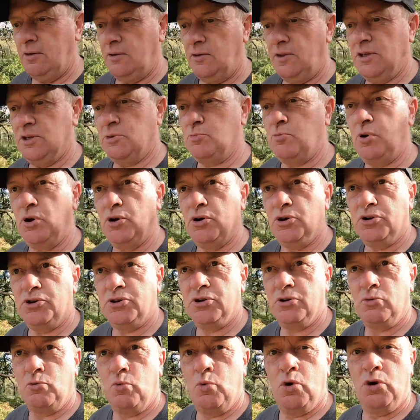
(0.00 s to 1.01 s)
this
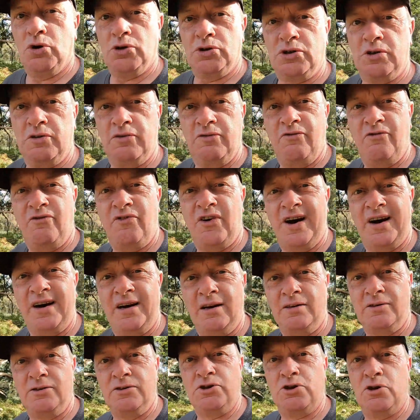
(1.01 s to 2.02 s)
person was
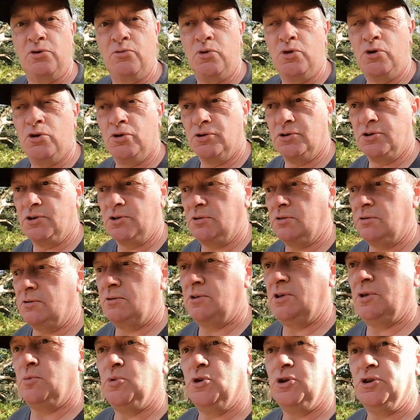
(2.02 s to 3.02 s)
violent towards
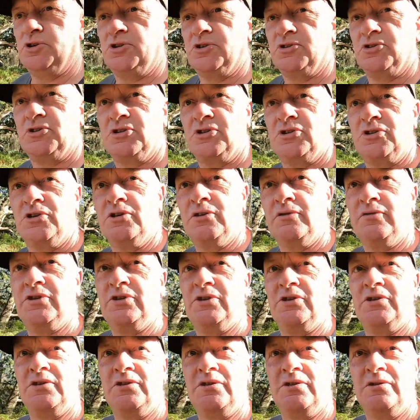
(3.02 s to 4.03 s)
the emergency
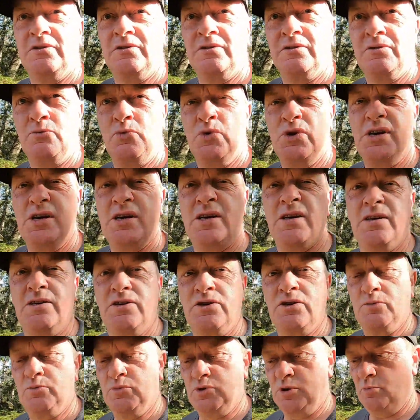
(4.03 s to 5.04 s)
services. We needed some